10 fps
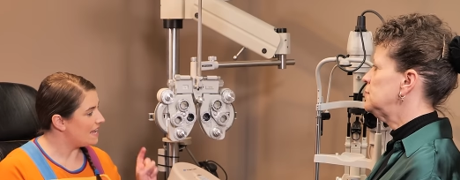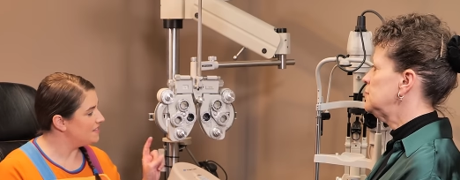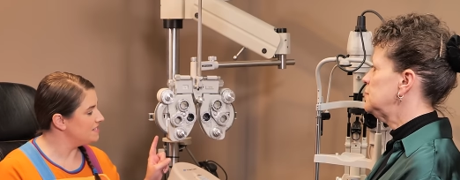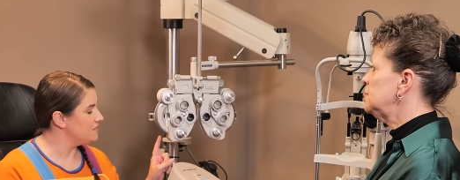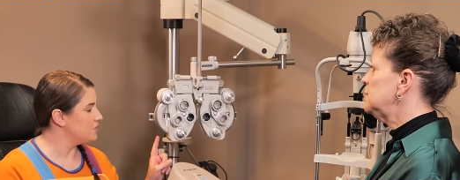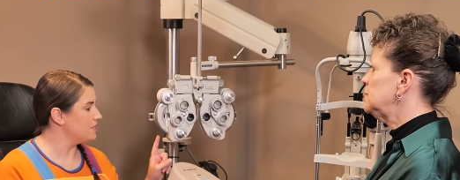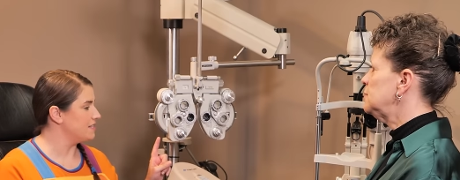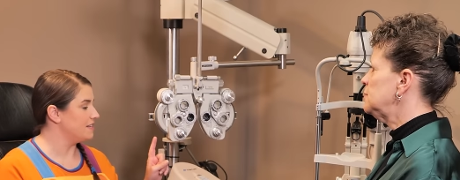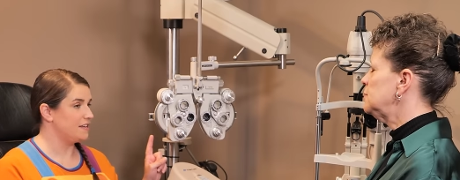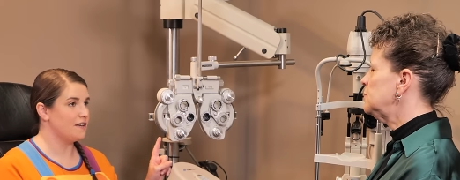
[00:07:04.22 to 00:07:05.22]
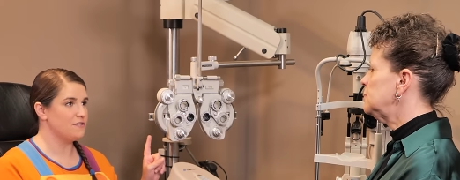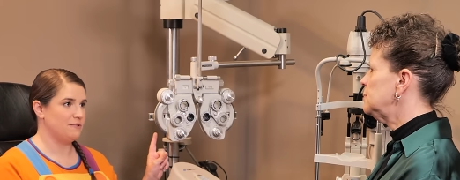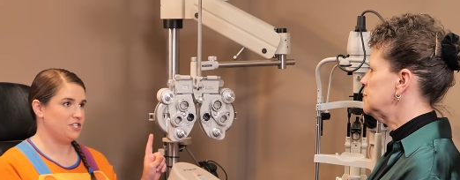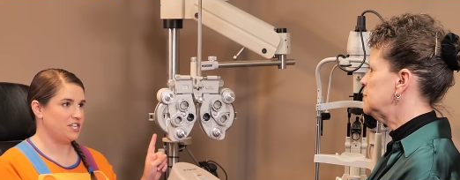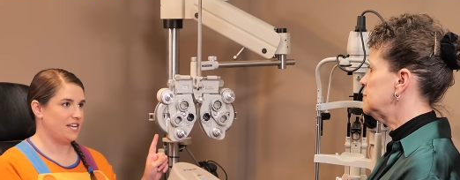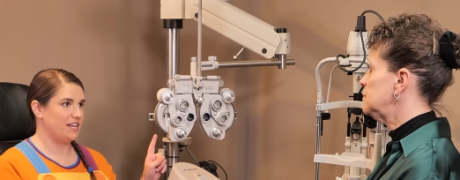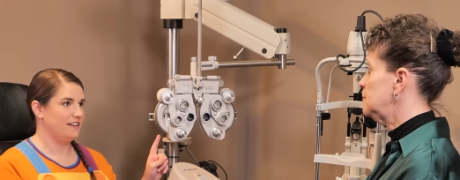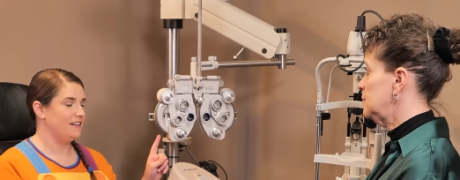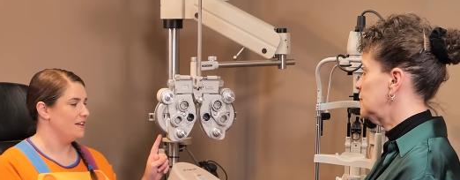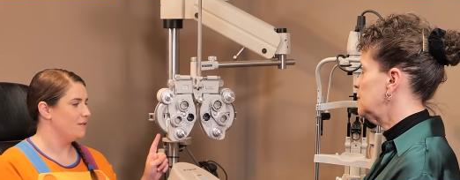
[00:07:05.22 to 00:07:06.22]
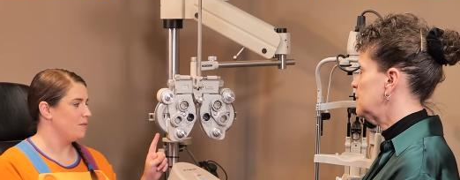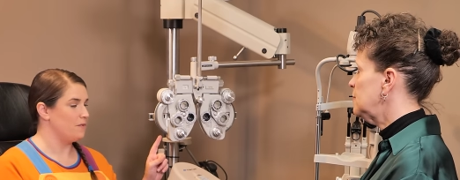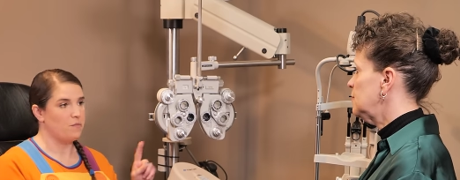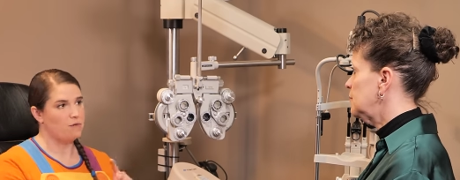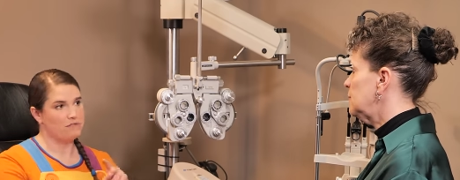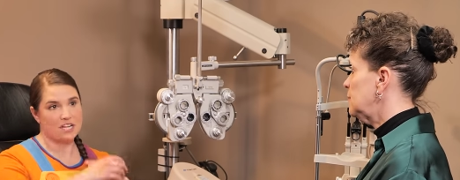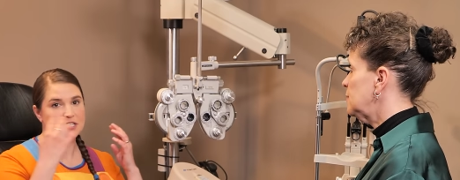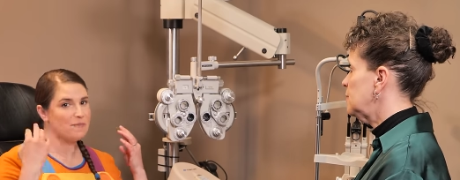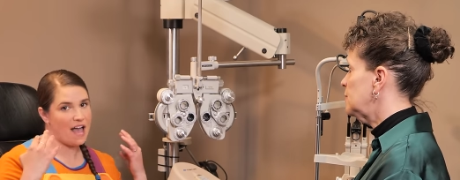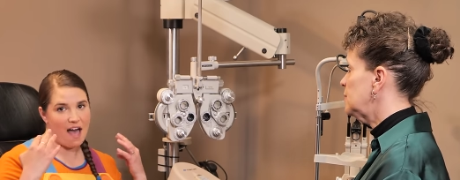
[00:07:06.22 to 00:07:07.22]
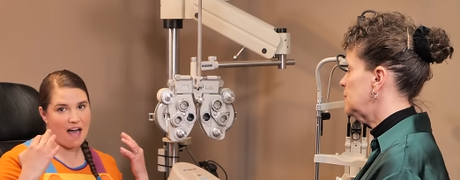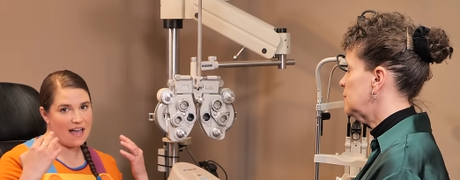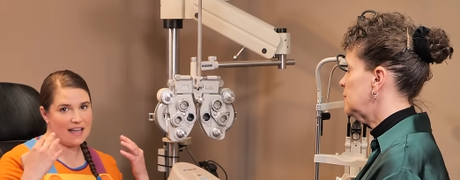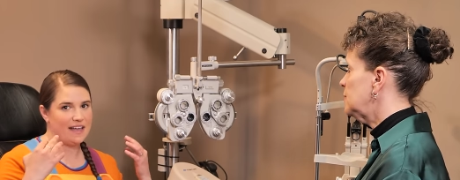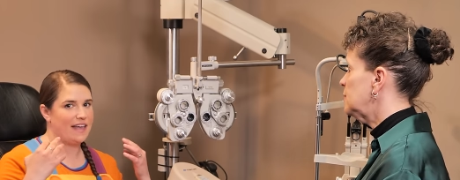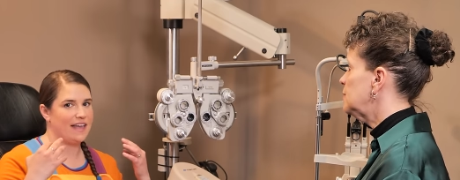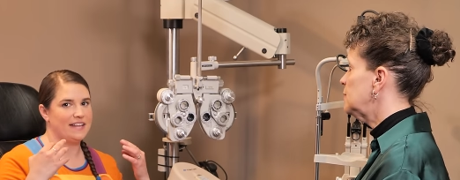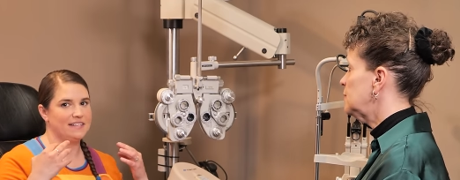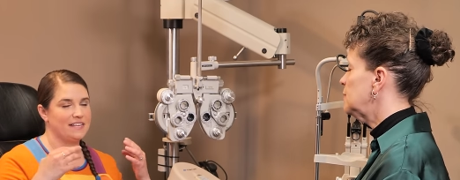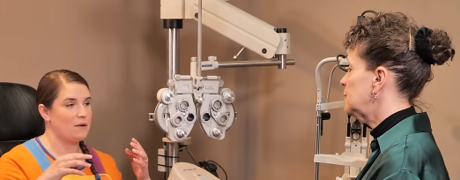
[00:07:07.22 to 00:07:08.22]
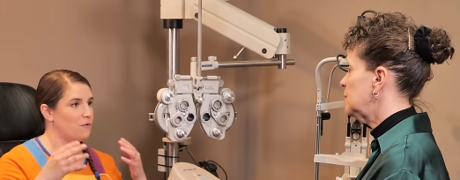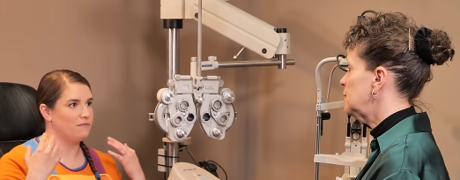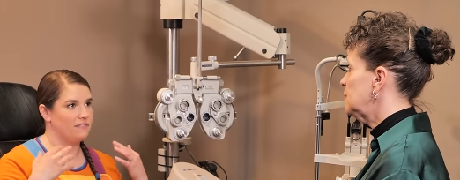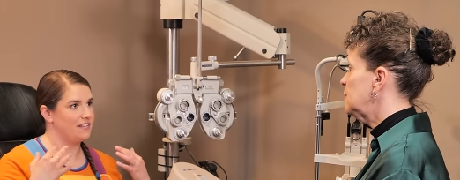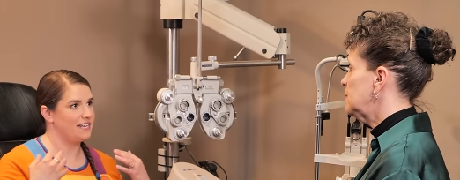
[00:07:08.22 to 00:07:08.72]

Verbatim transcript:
Speaker 1: And this is just like the other machine. It won't touch my eye and I won't feel